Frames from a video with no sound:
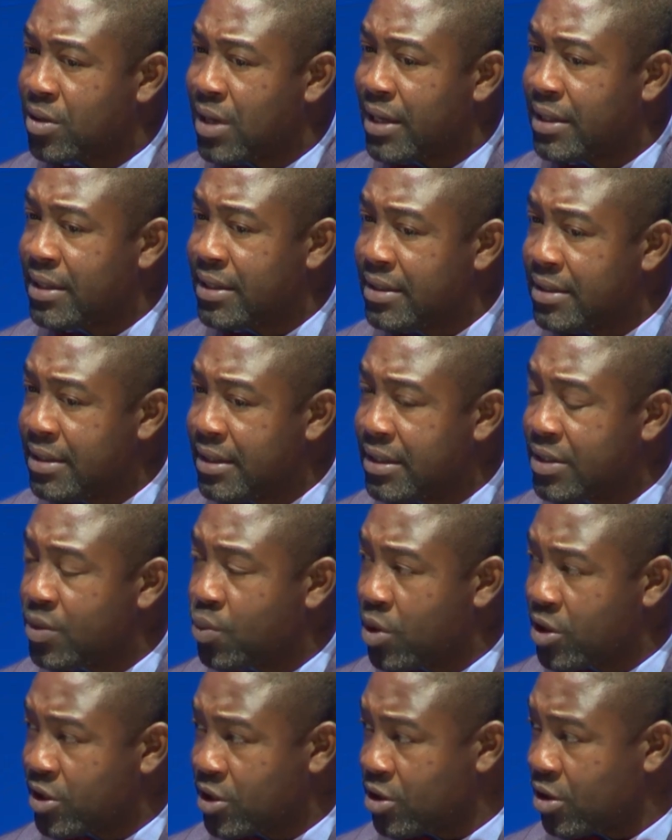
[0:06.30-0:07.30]
disease
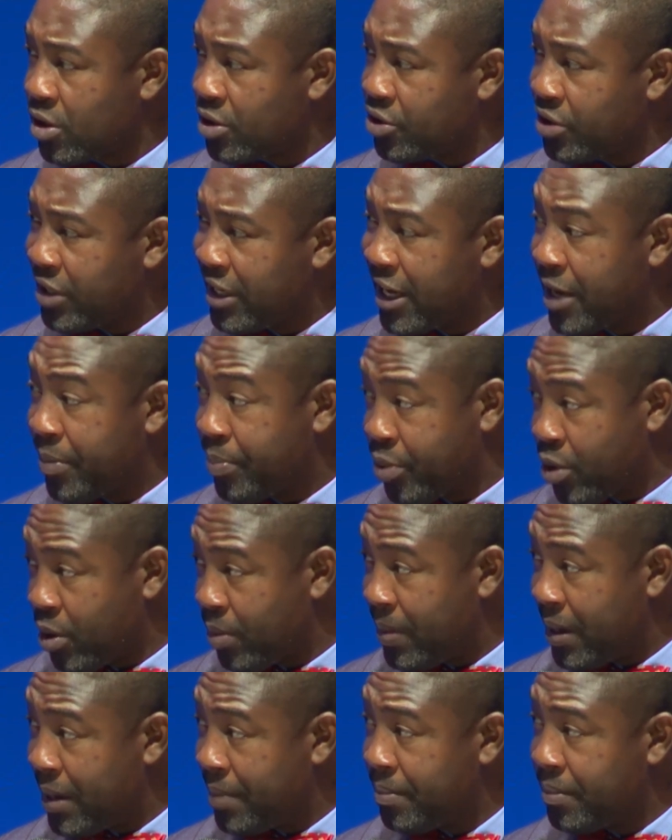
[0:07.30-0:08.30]
was not really a
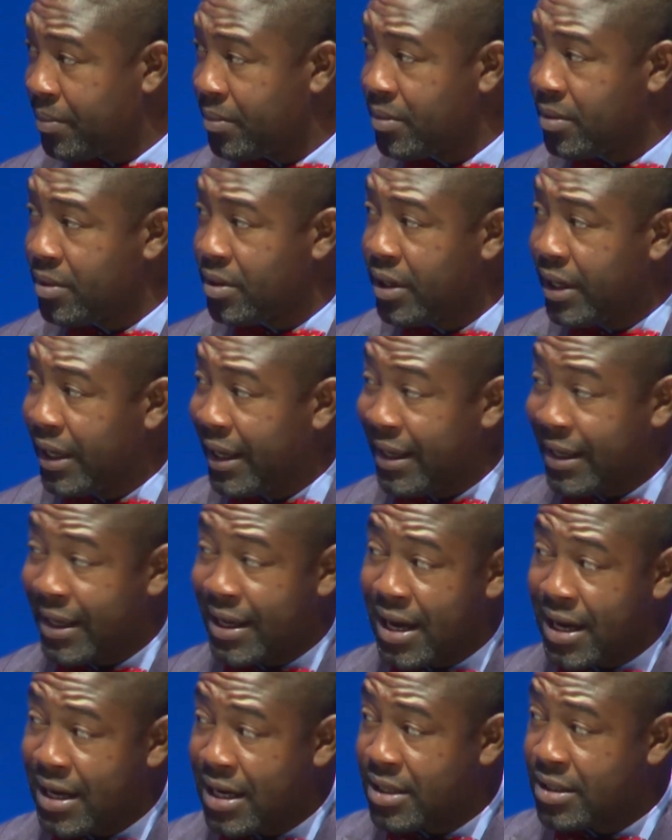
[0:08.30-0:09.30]
problem in
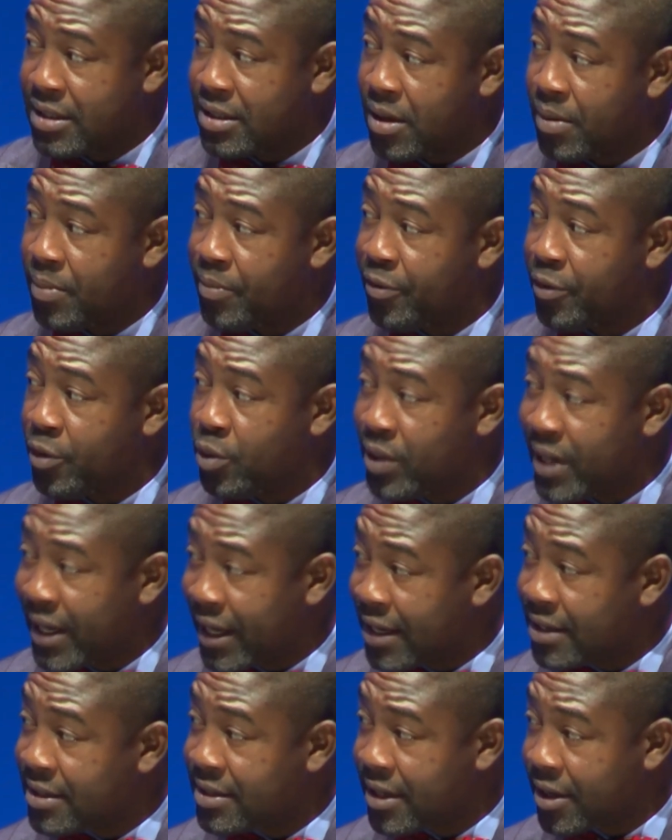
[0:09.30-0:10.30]
Ghana some few
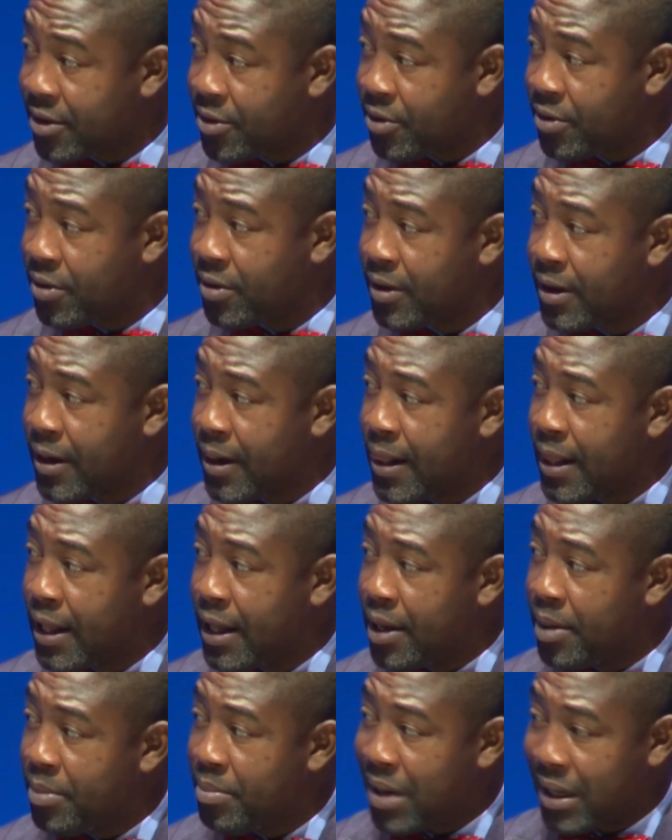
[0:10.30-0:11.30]
decades ago,
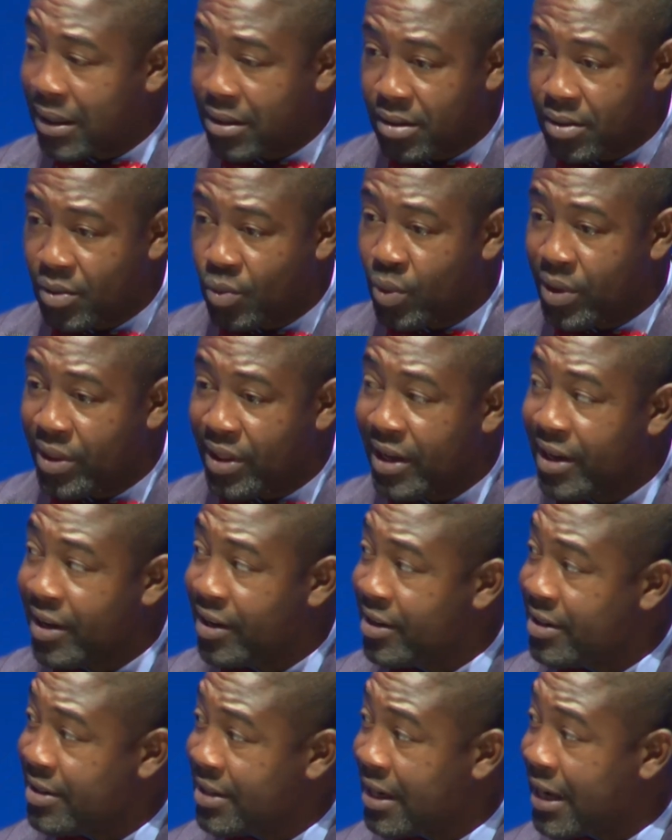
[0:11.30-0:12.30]
but with
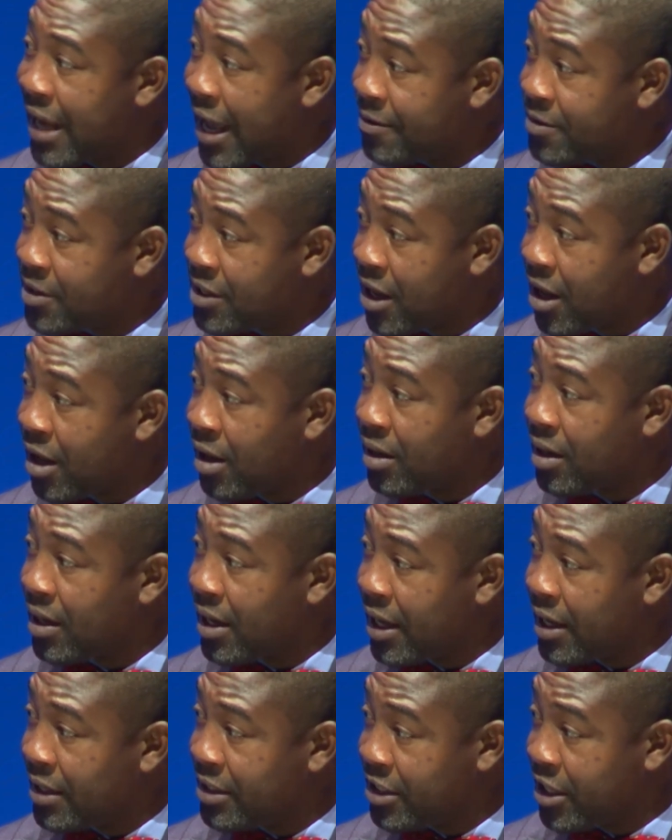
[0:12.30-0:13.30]
increasing lifestyle
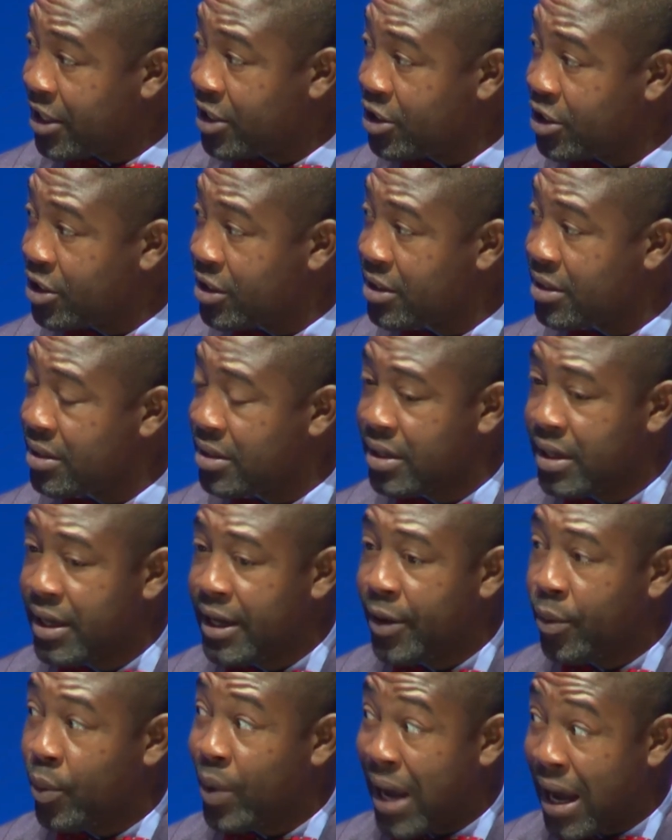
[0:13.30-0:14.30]
changes,
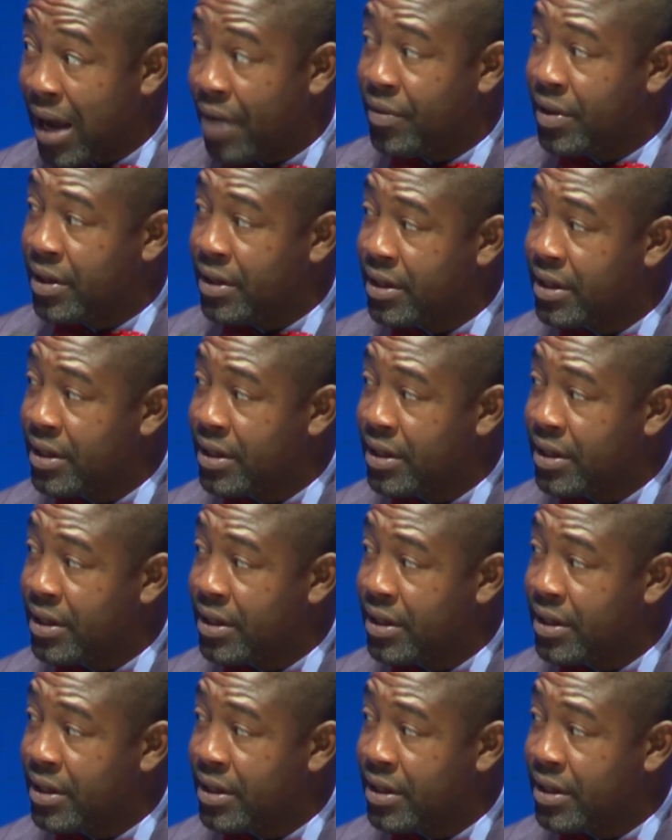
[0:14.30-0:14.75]
we're having